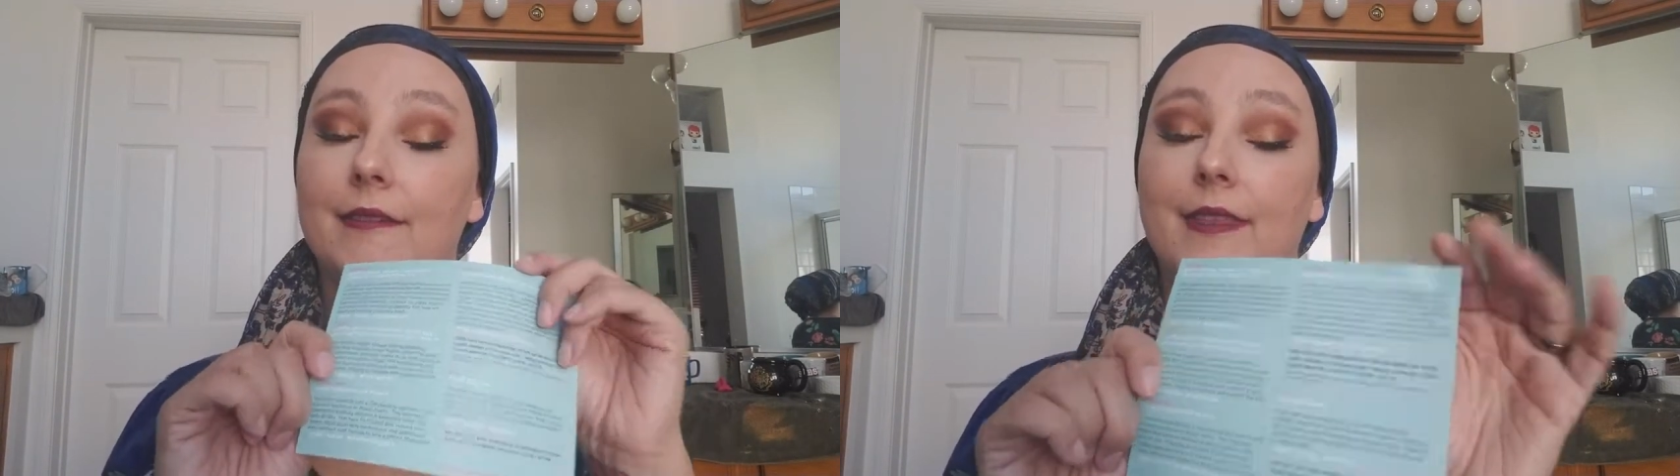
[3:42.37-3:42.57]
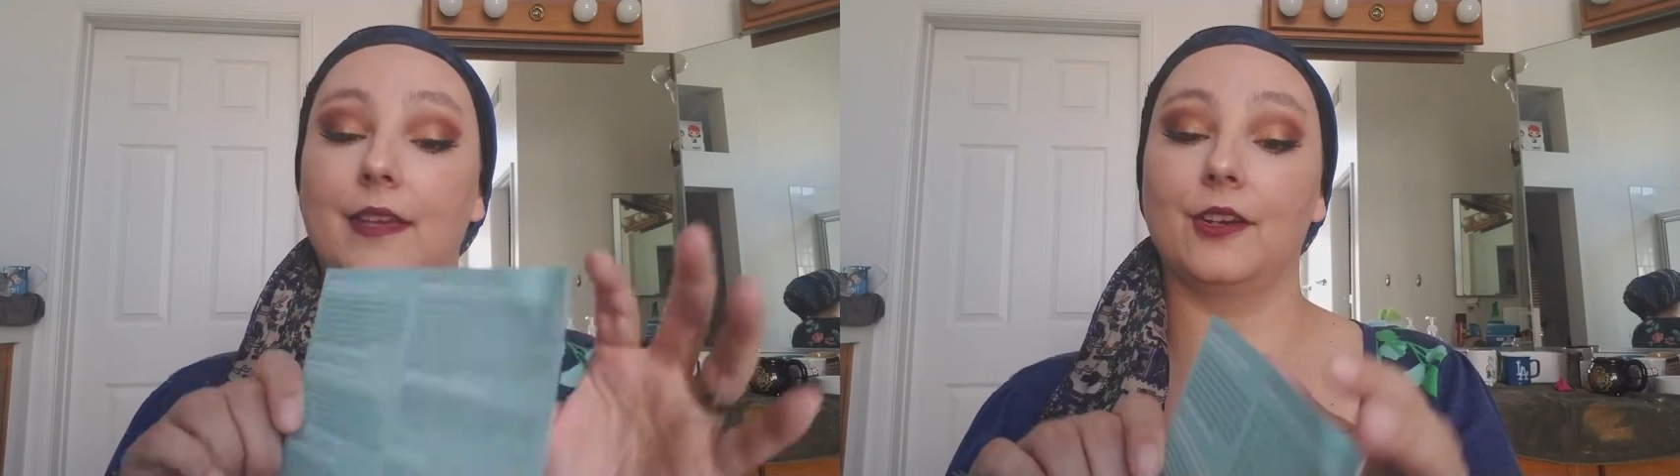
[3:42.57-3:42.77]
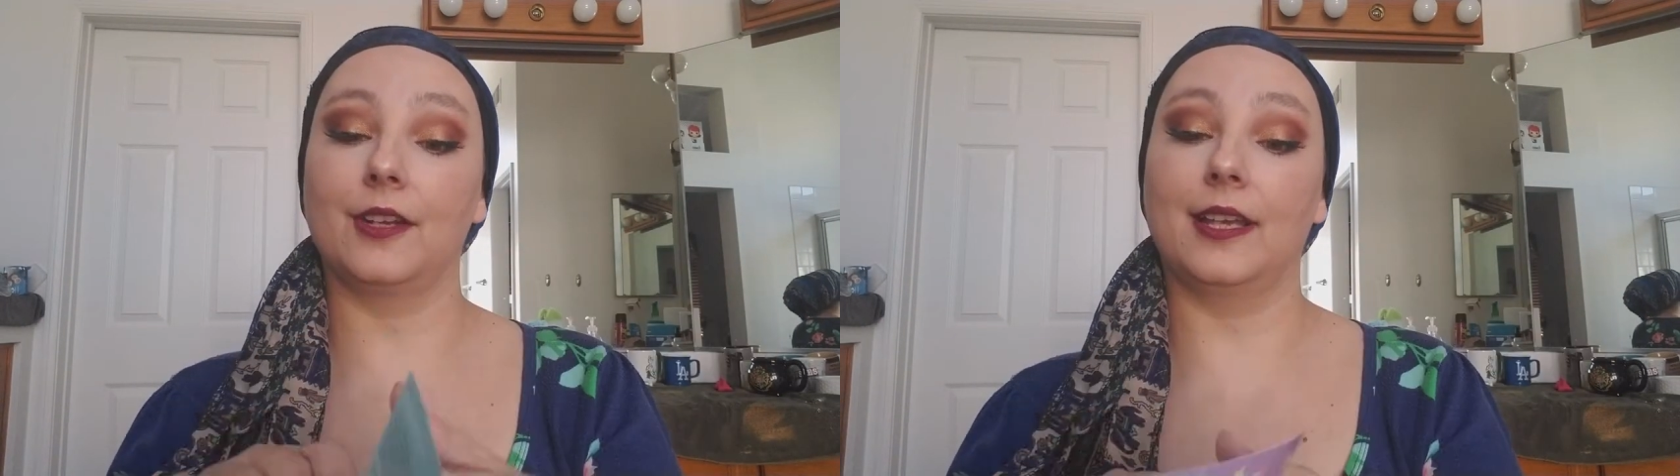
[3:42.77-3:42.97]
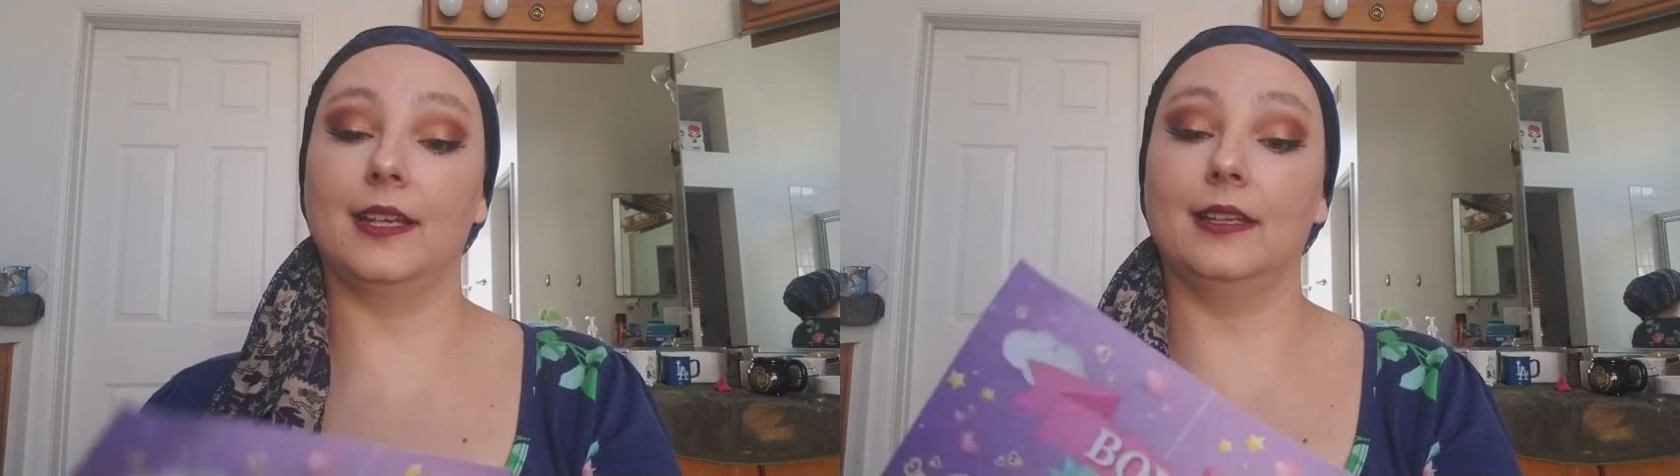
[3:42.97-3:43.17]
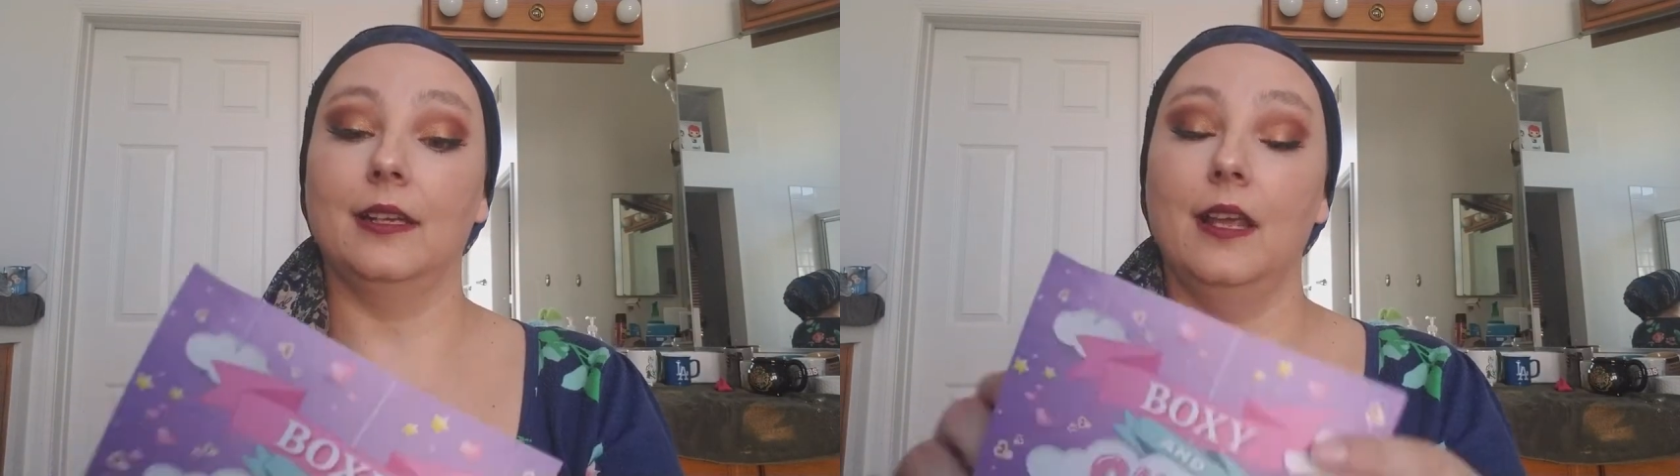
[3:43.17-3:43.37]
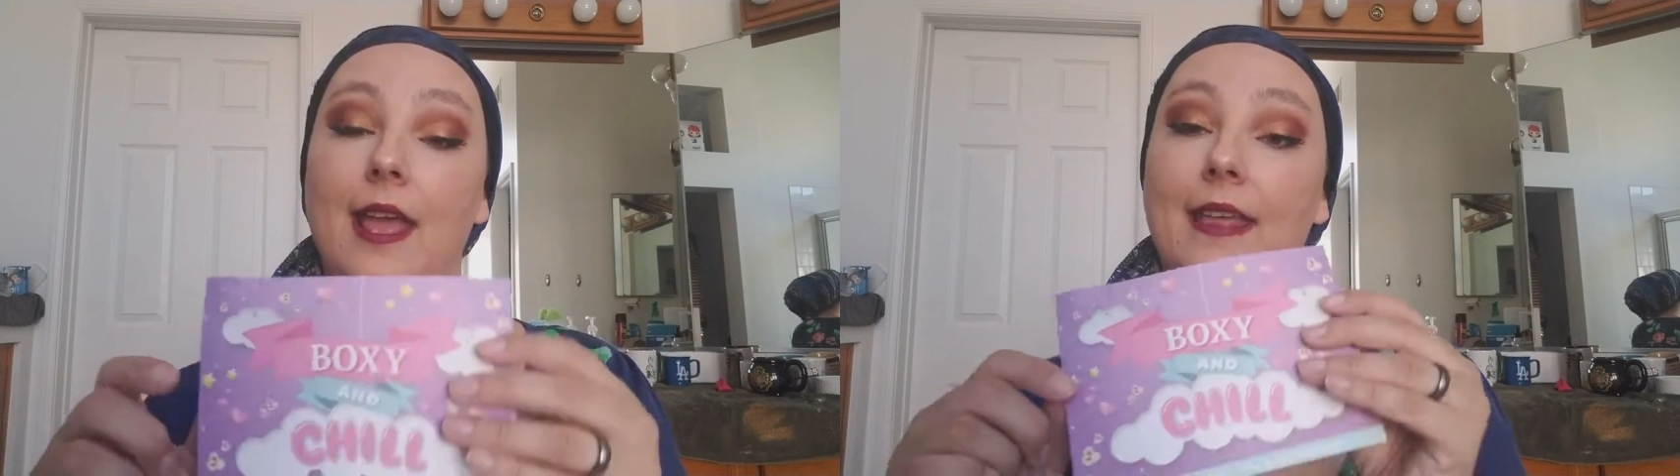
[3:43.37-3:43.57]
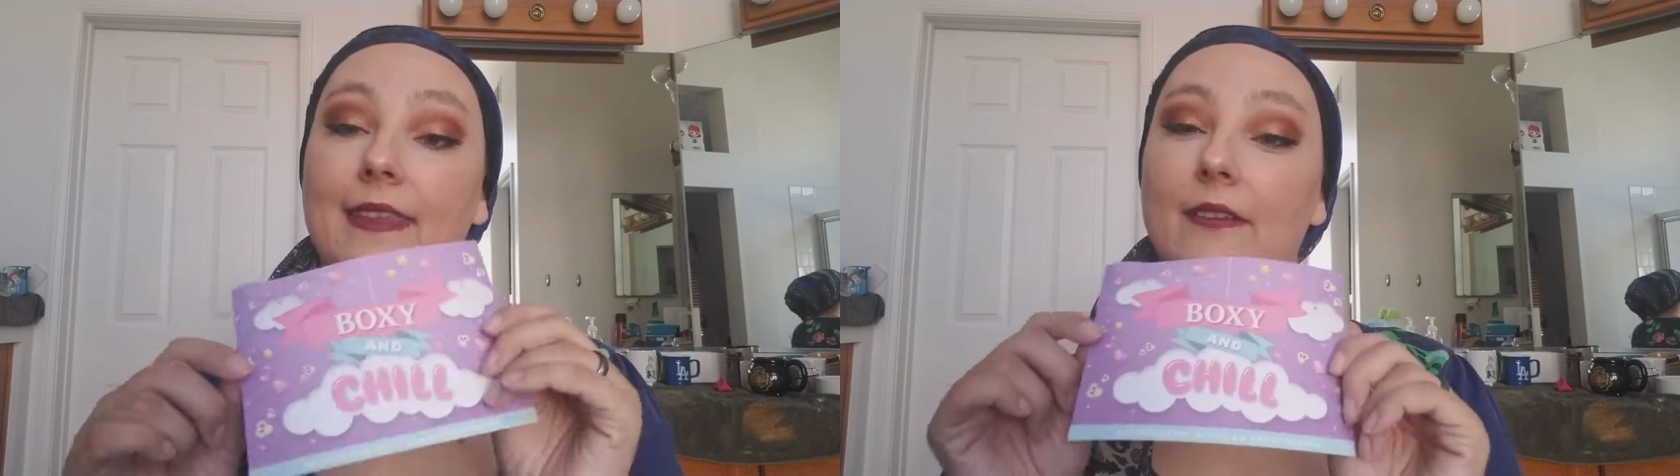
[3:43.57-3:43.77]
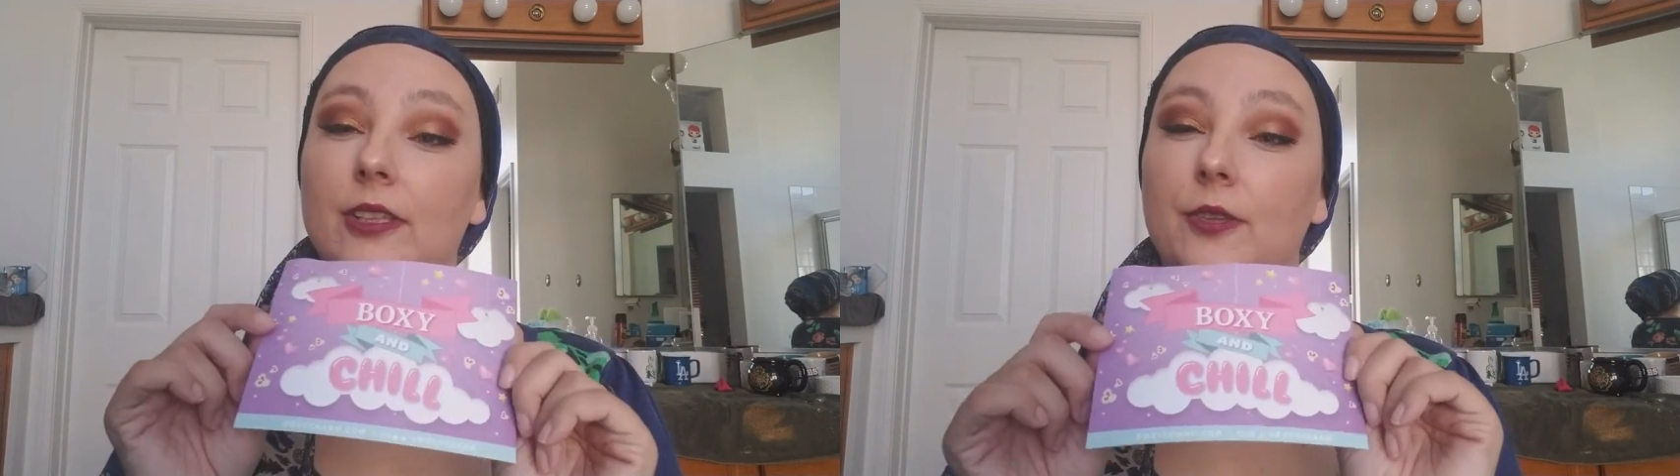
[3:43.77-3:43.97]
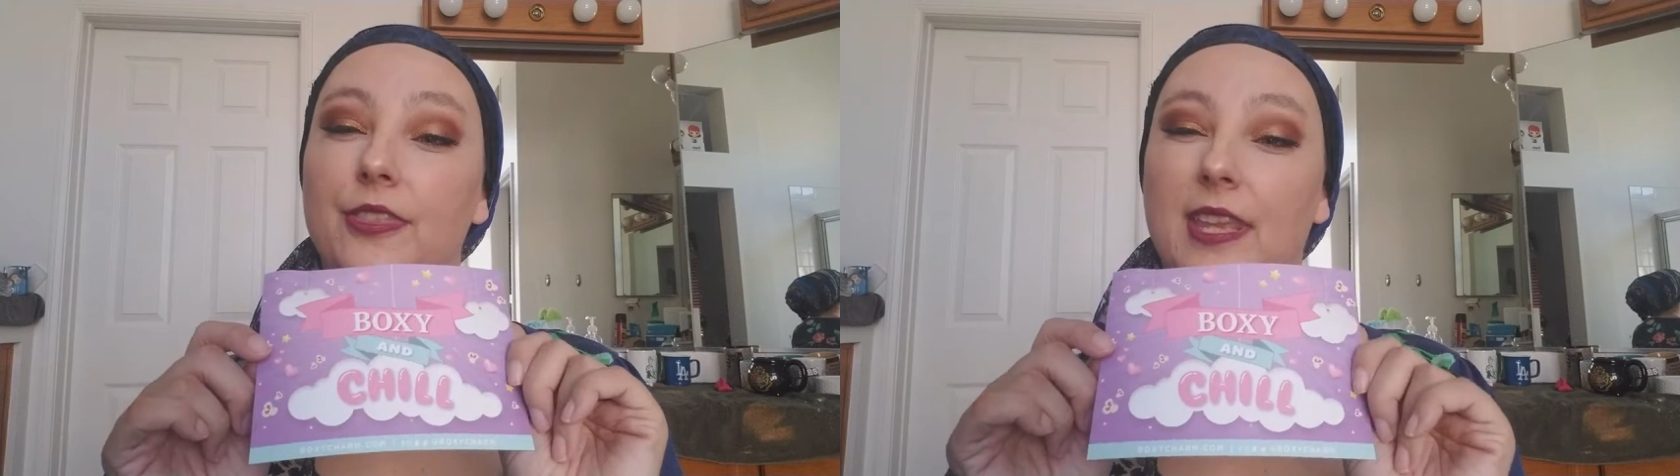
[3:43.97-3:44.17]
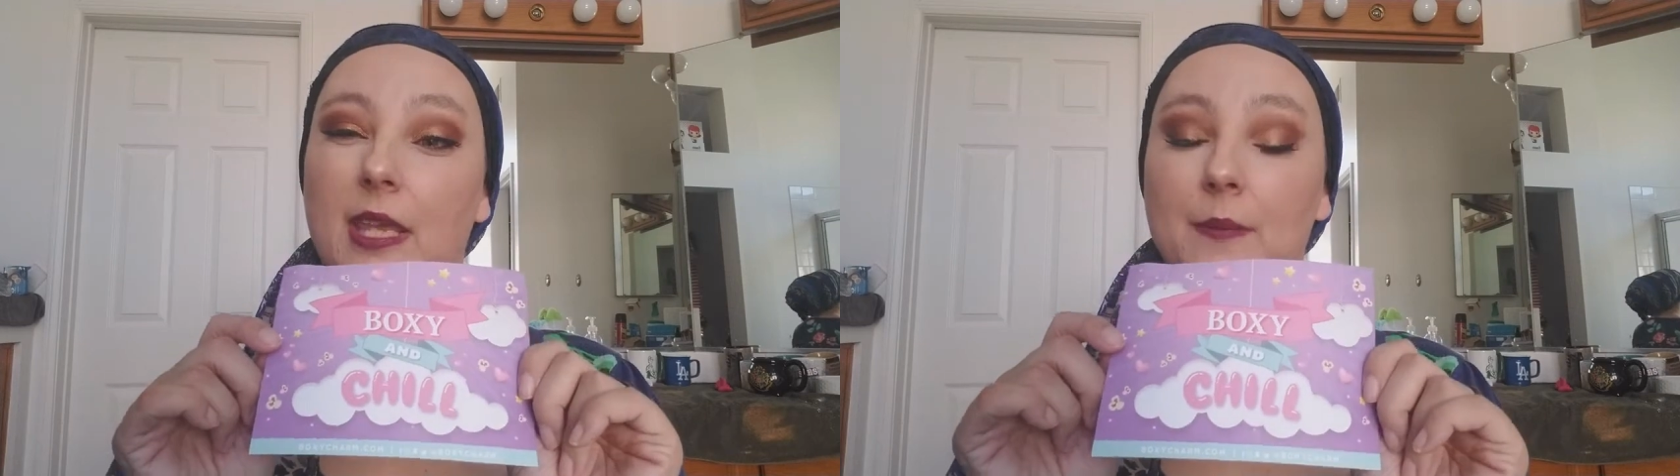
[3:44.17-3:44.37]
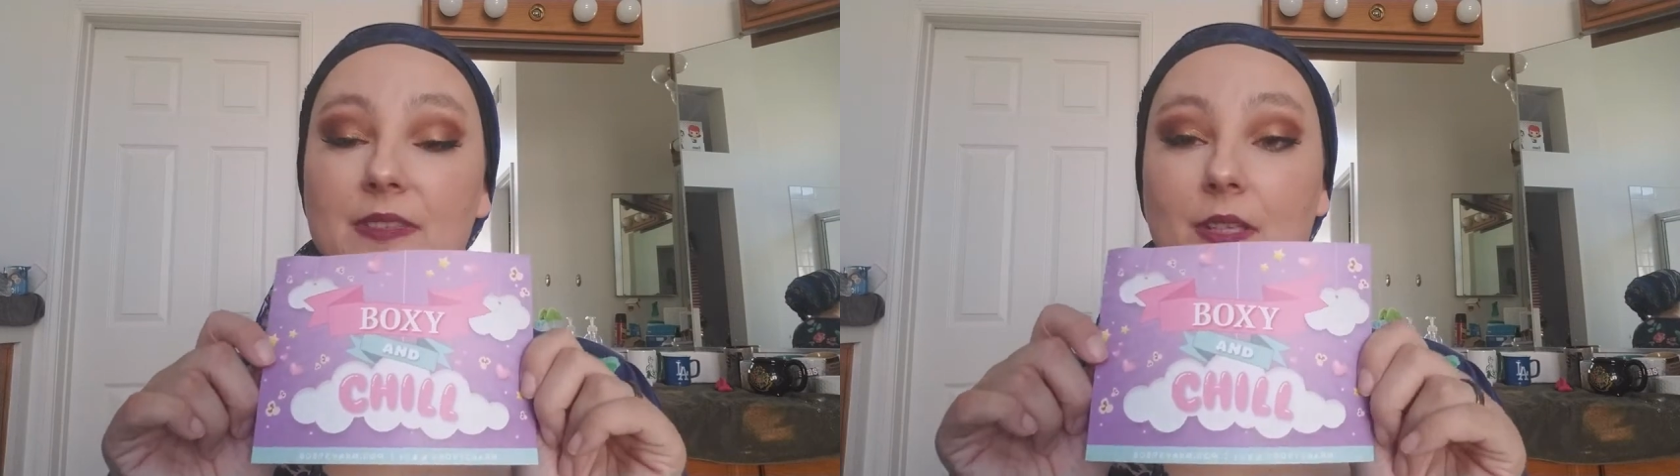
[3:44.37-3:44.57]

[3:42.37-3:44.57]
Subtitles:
that you're getting, and they have a little theme.